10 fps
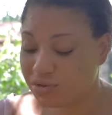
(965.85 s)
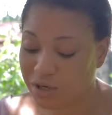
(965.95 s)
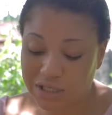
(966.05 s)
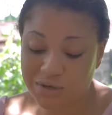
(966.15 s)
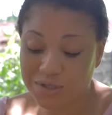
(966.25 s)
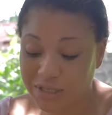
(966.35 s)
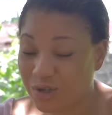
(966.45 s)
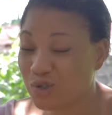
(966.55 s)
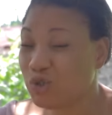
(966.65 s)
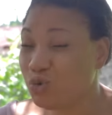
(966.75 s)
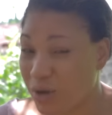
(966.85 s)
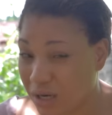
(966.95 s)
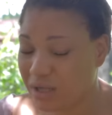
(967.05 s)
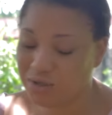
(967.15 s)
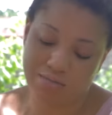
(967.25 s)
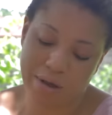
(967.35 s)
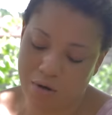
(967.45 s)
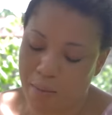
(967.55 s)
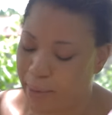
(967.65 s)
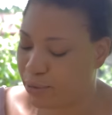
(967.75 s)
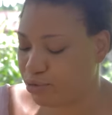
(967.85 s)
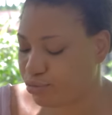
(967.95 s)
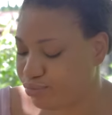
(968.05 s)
and they will take you directly to my compound.